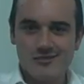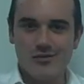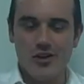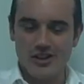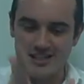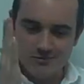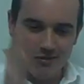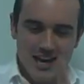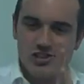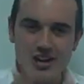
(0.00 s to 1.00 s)
focused,
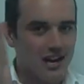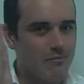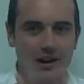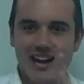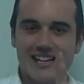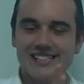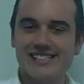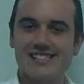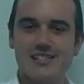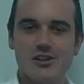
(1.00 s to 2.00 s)
one-track mind,
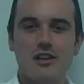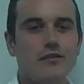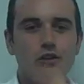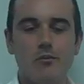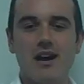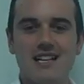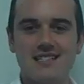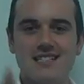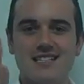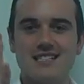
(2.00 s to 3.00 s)
it's only 4
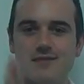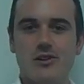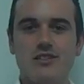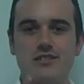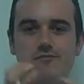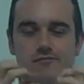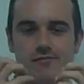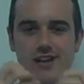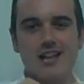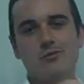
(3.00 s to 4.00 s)
months and it's the most
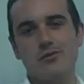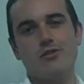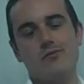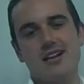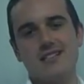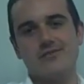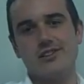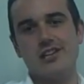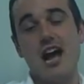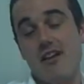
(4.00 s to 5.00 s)
valuable 4 months of
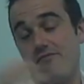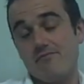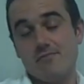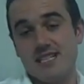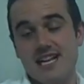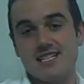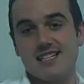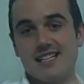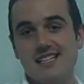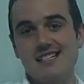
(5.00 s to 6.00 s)
your life,
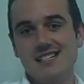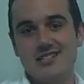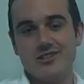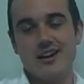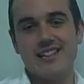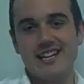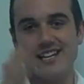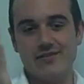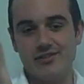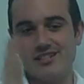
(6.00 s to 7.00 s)
potentially. So I
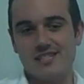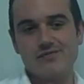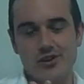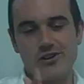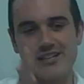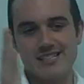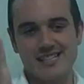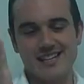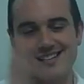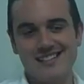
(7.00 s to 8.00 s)
think if you just focus
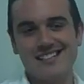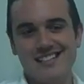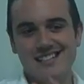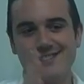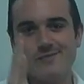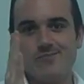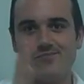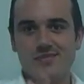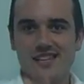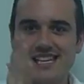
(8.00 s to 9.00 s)
and
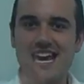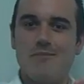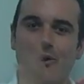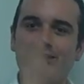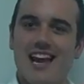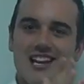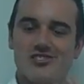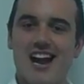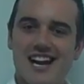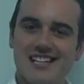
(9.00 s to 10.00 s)
keep on that
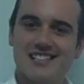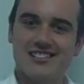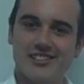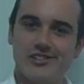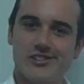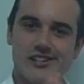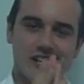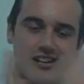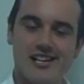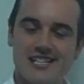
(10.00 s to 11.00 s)
track, you're
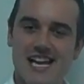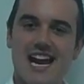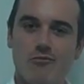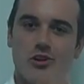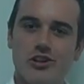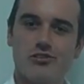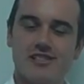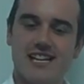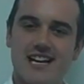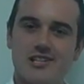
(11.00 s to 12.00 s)
going to attain what you
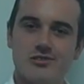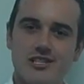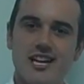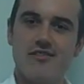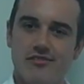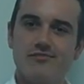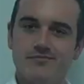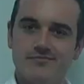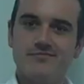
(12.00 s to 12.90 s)
set out to achieve.